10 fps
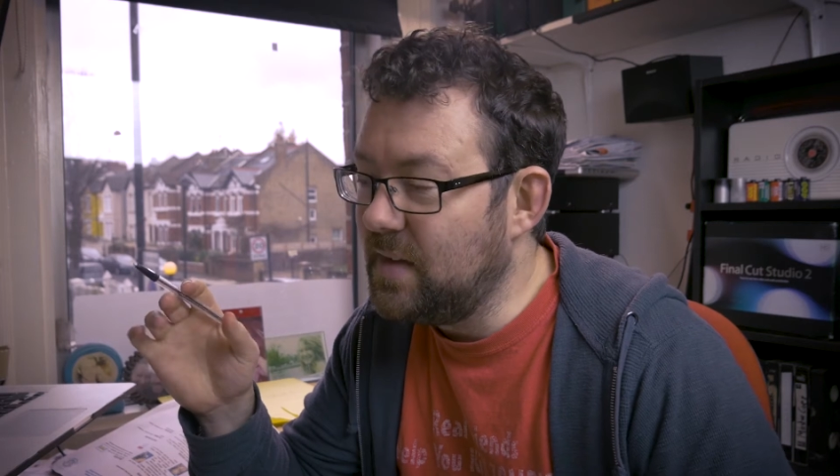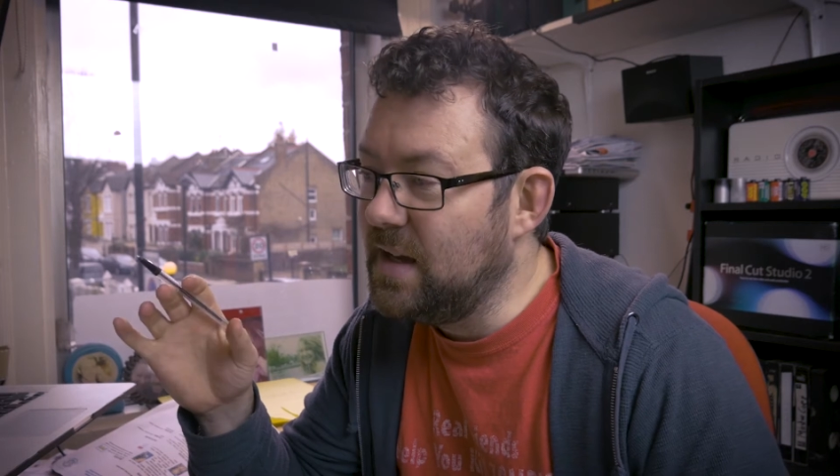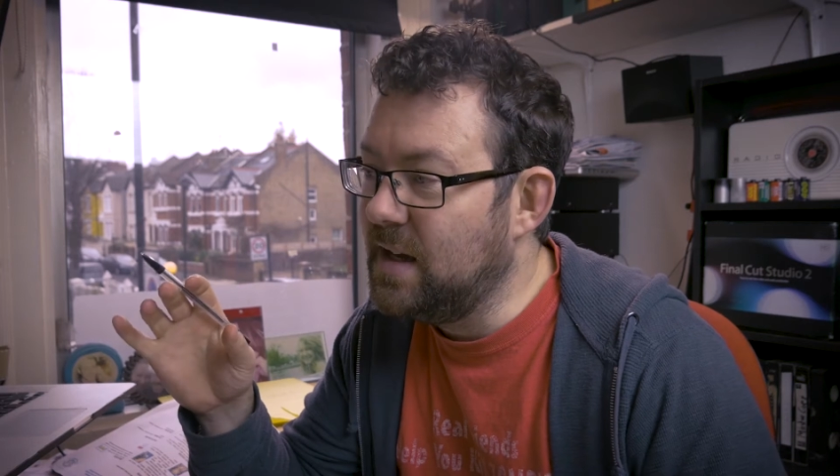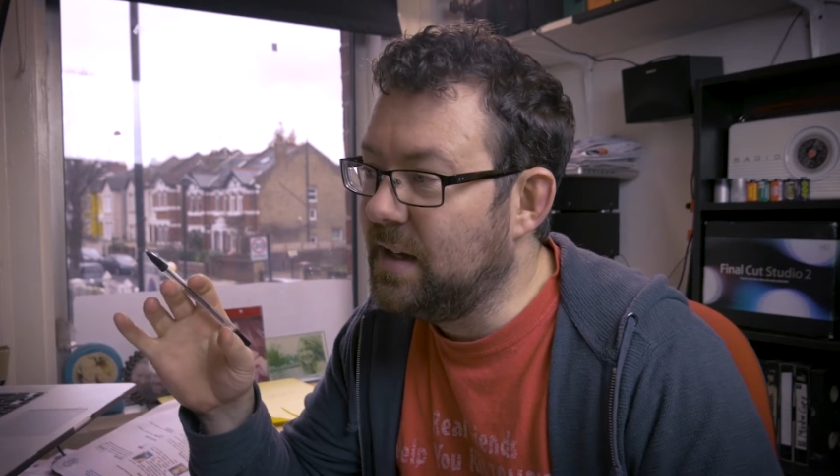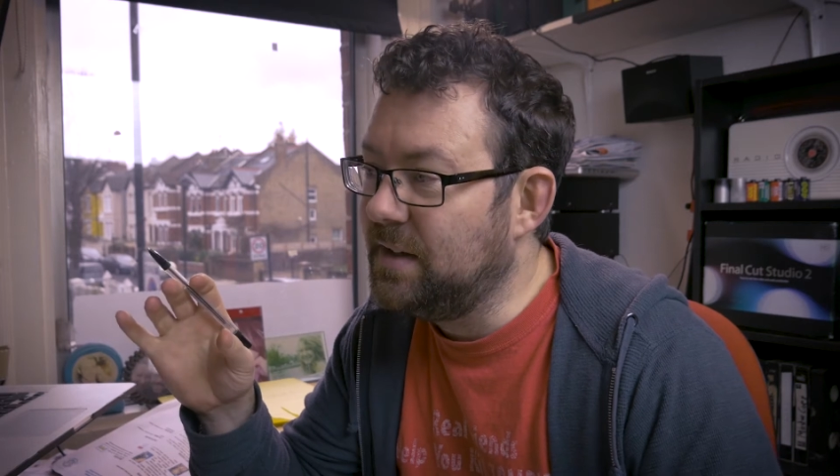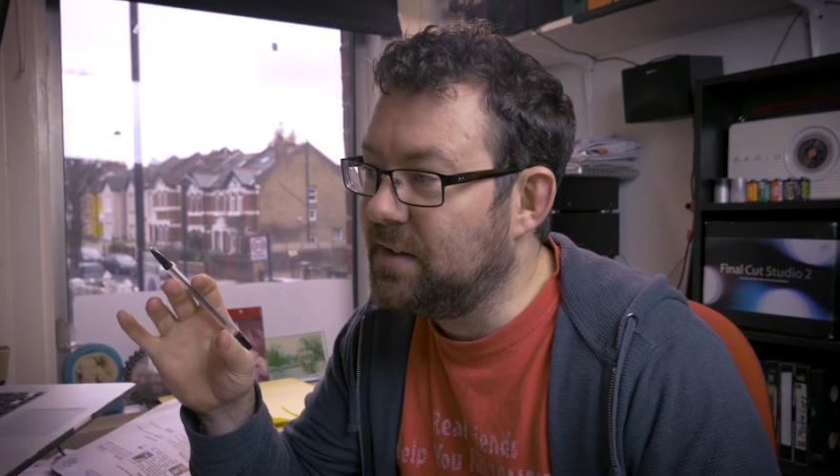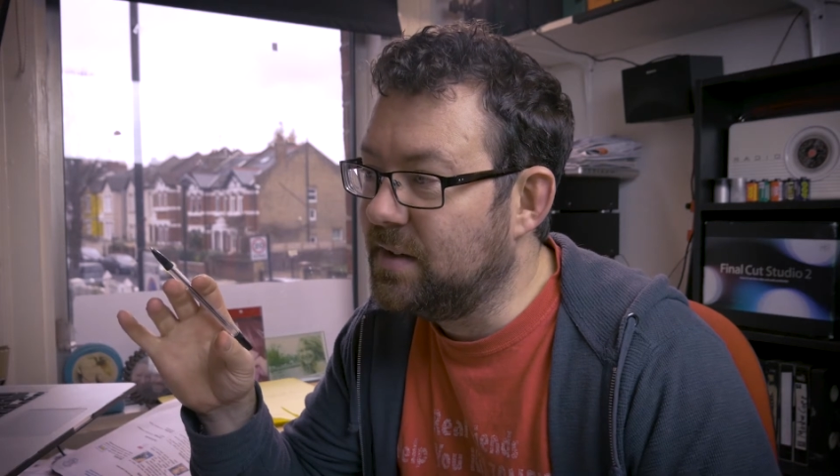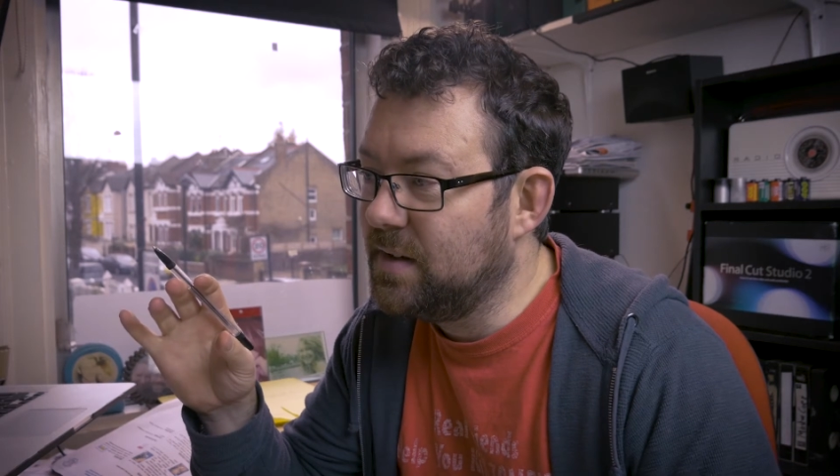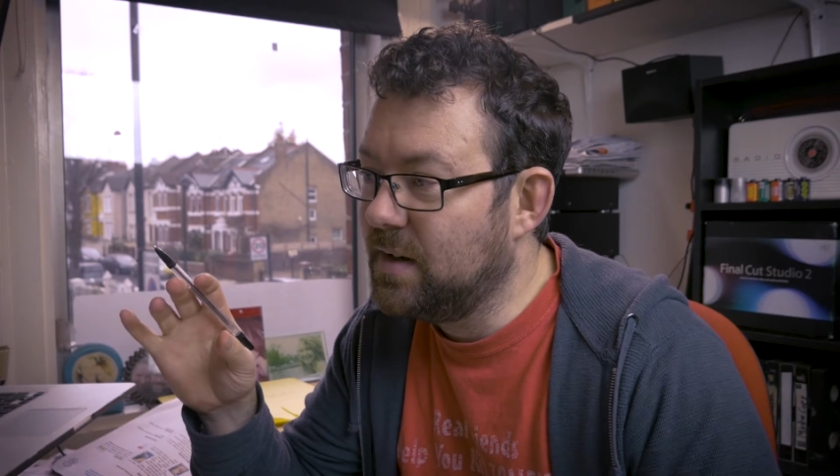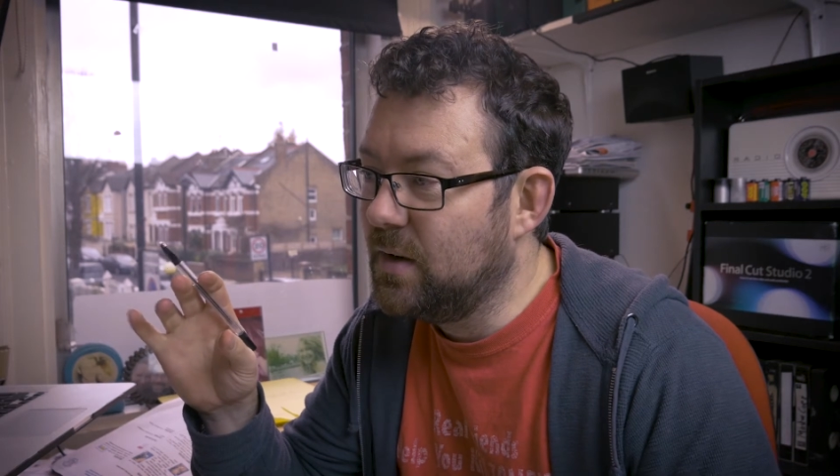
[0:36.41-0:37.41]
and
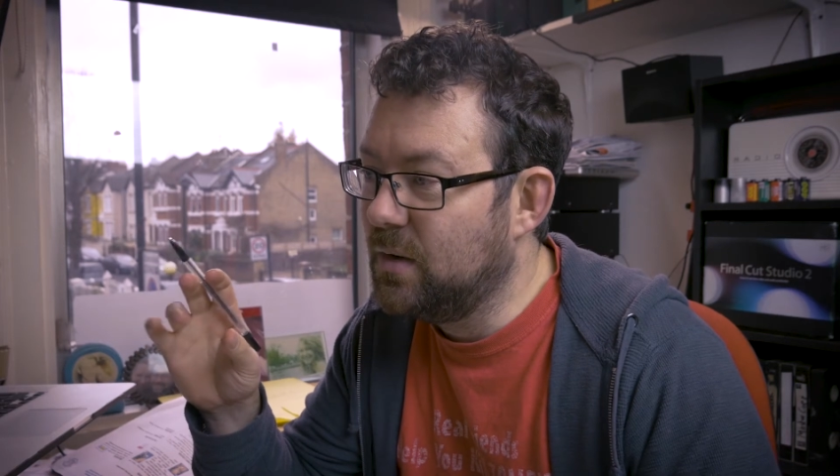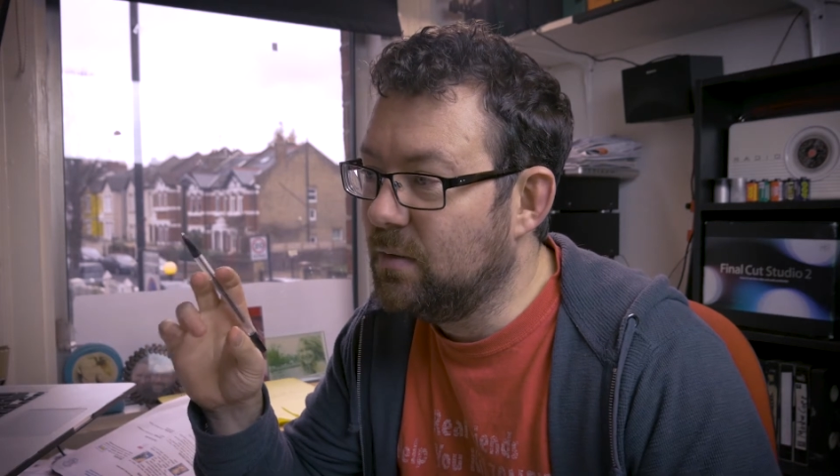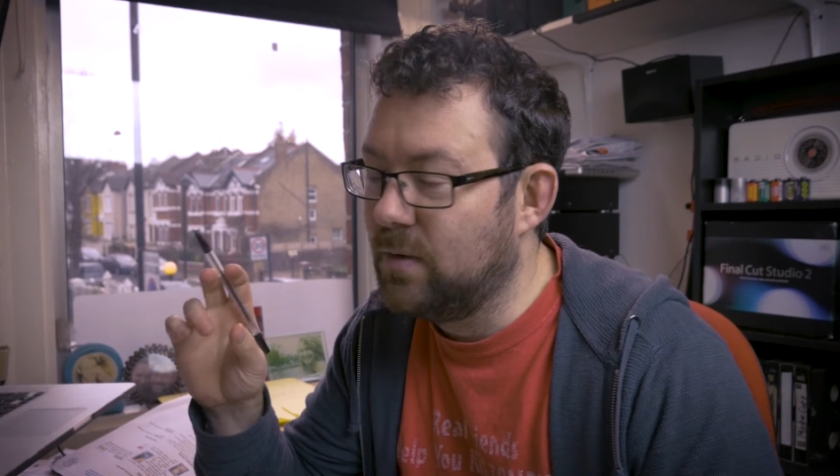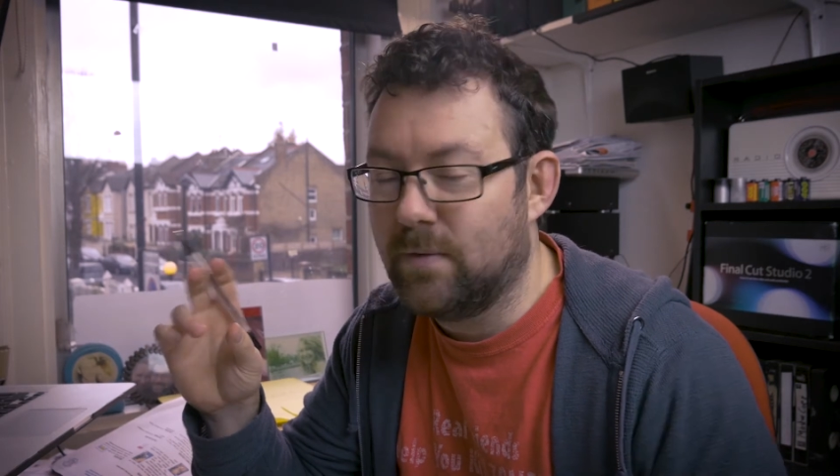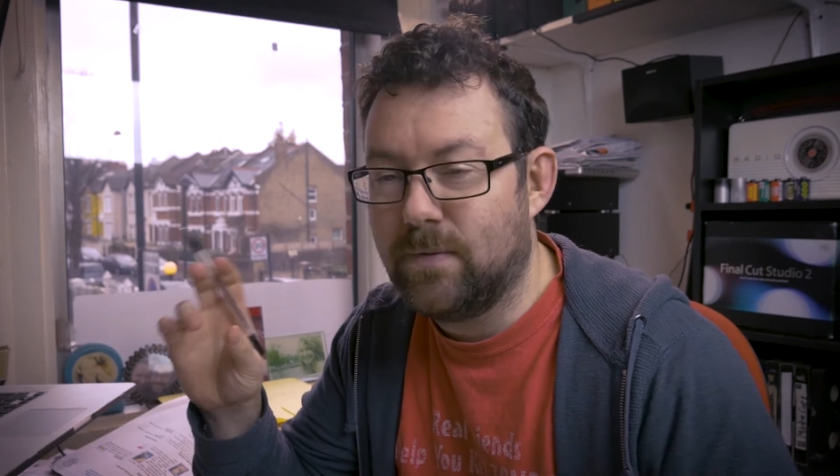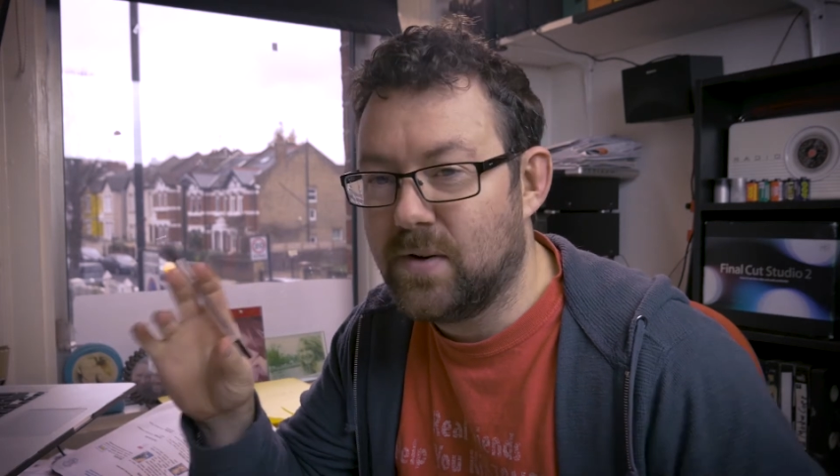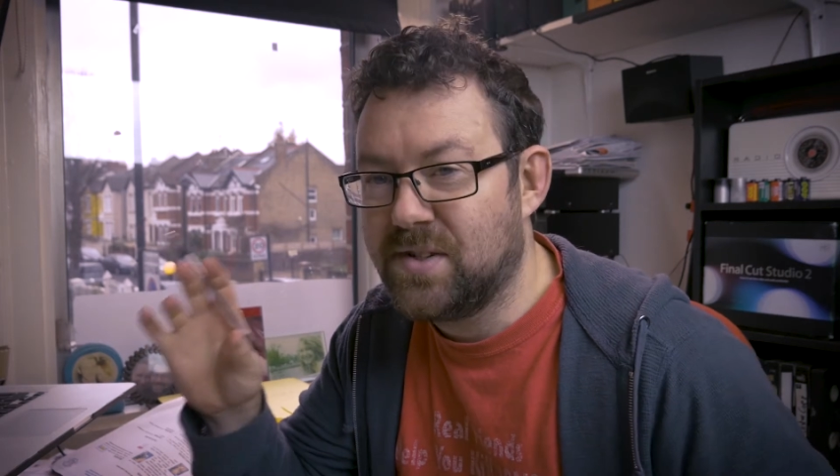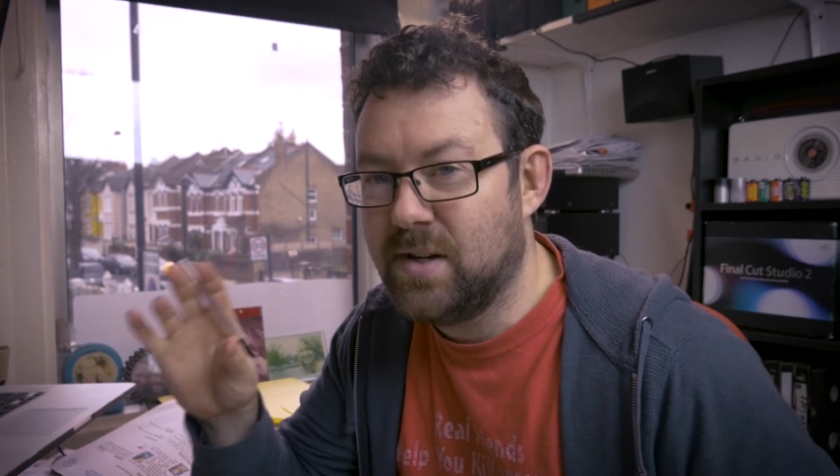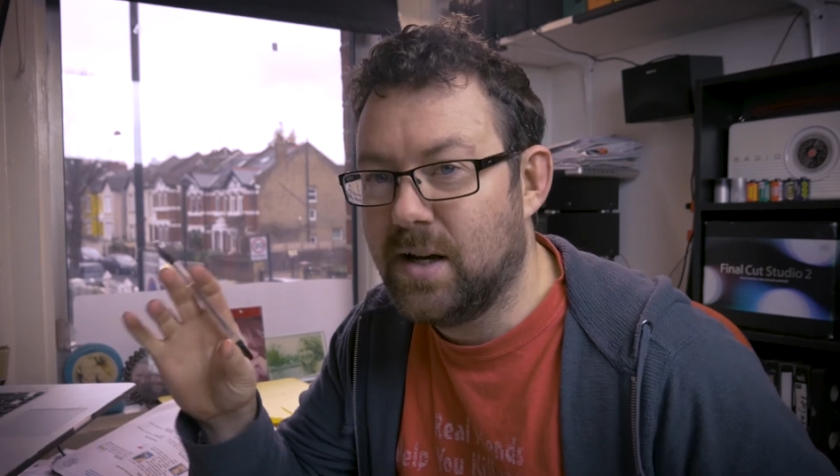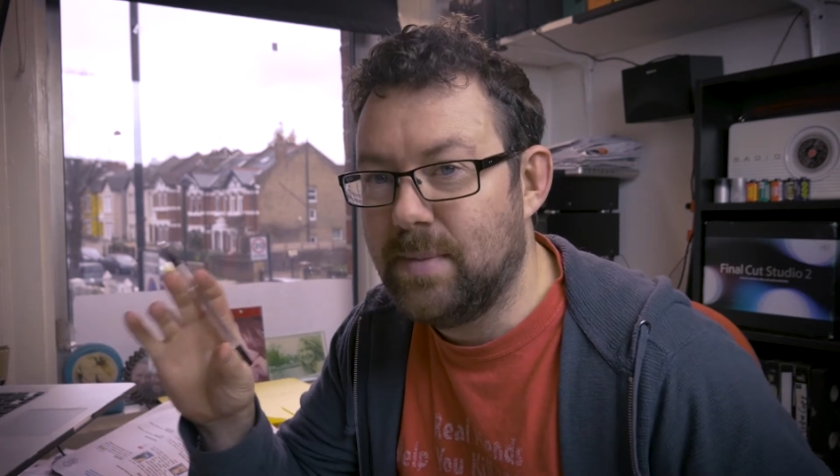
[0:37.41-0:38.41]
for the first
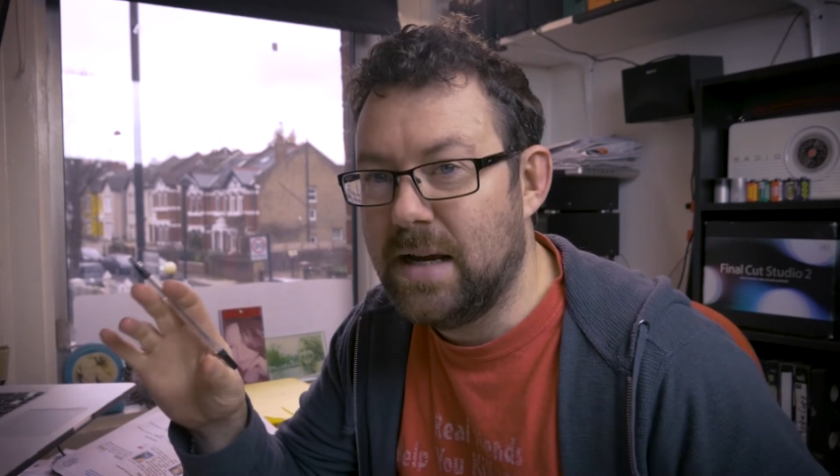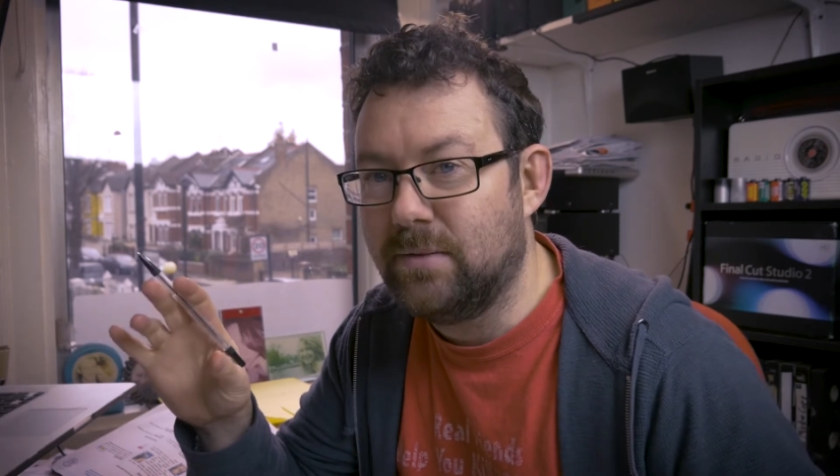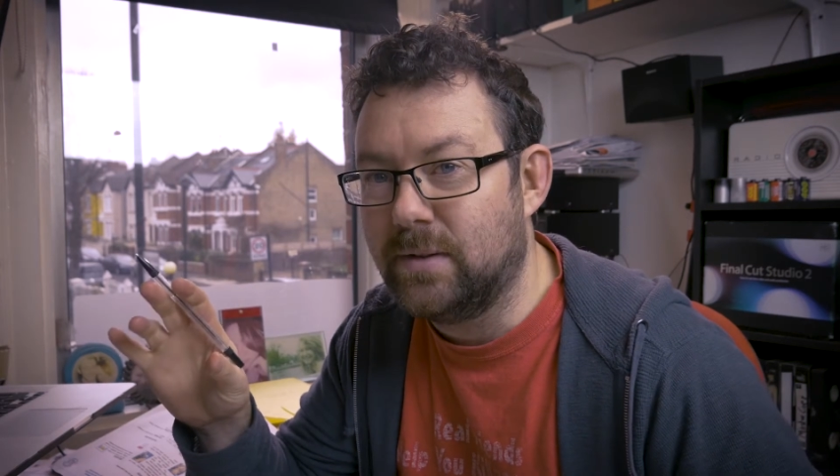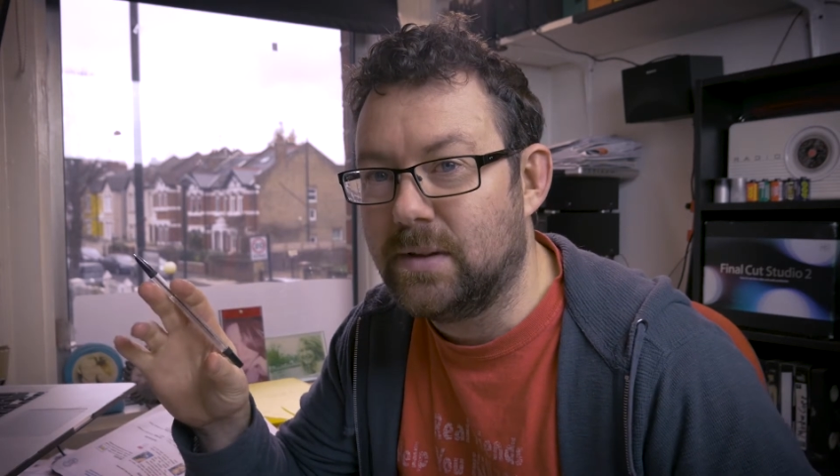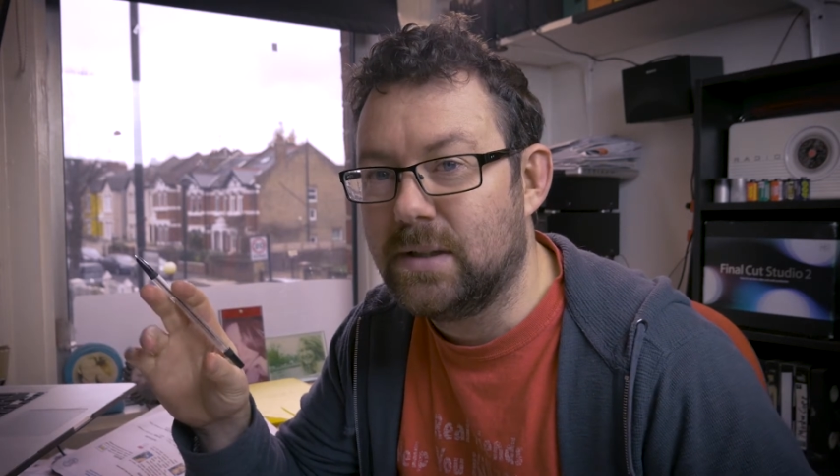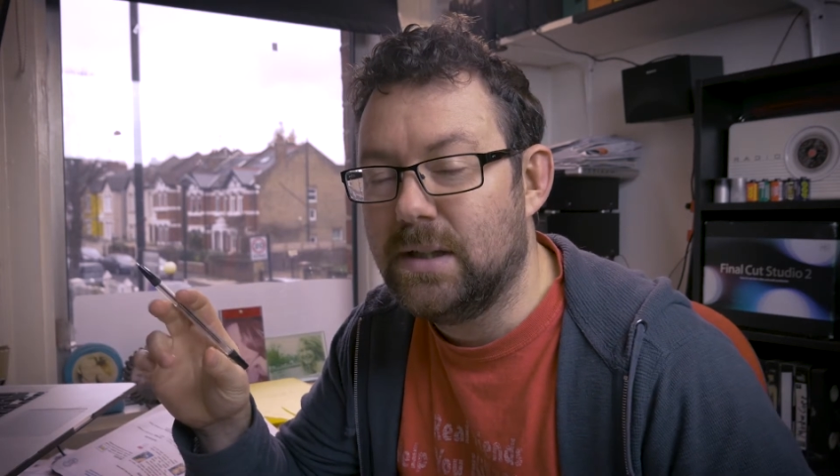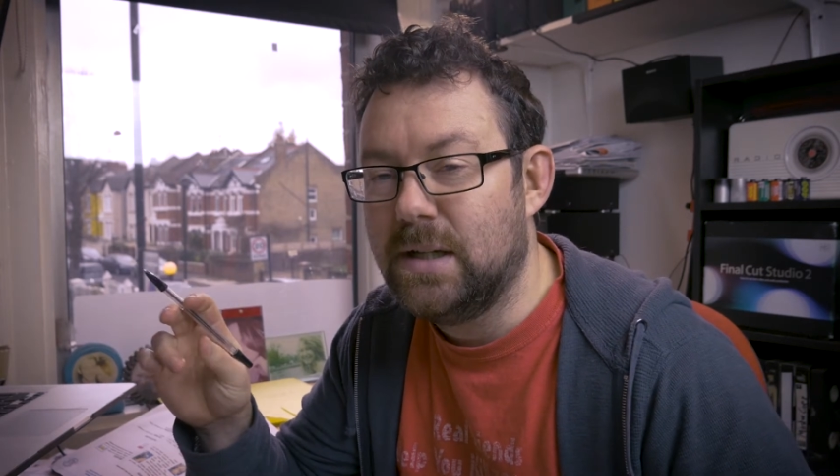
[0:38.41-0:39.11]
time ever